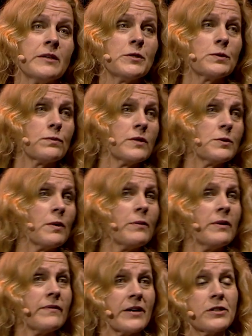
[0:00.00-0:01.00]
this, this way,
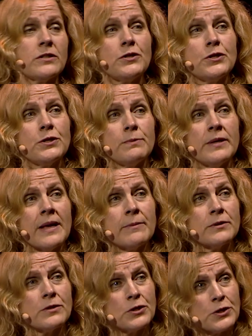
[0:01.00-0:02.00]
we've actually been
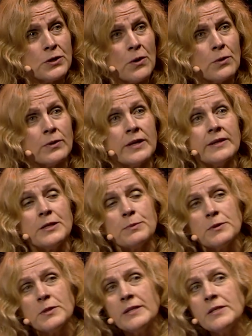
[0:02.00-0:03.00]
able to show that these
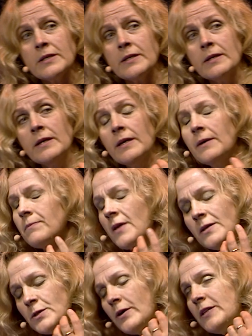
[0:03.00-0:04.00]
placenta,
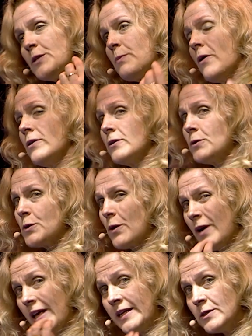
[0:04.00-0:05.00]
sorry, these particles
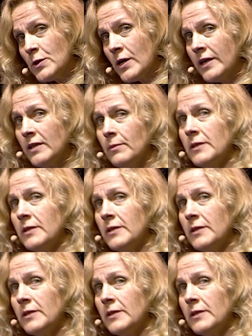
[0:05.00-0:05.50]
are inside the